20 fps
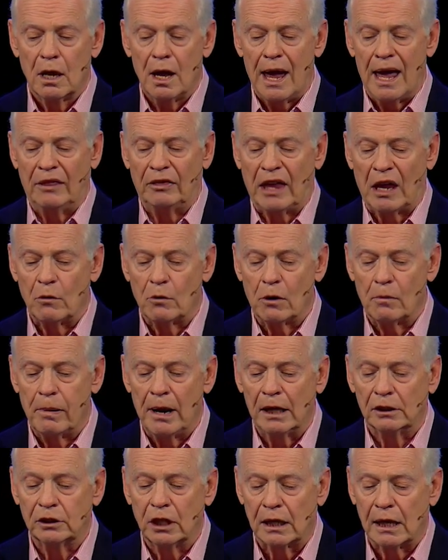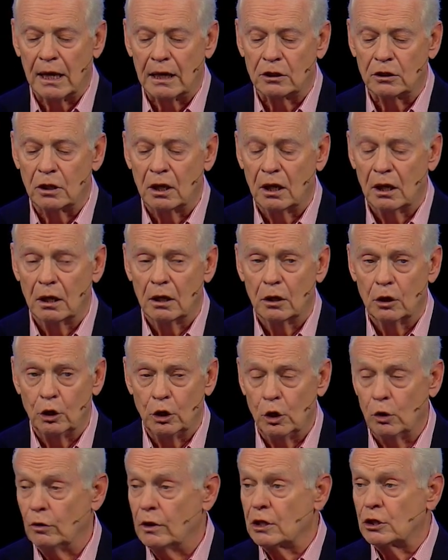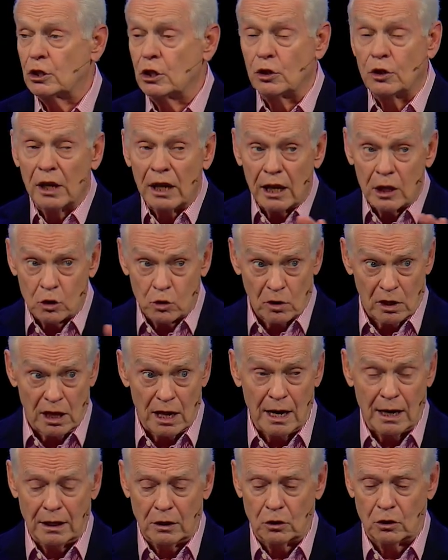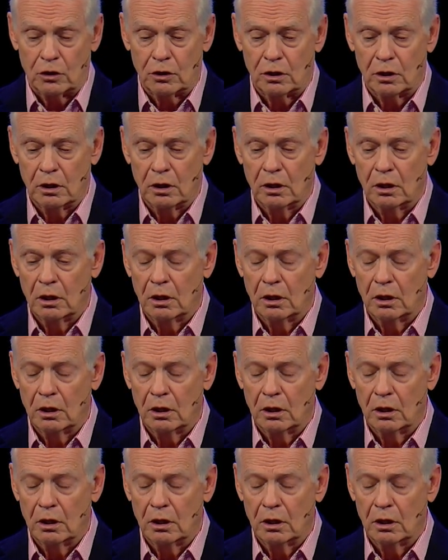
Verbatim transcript: and they rebelled against you. This is the Israelites.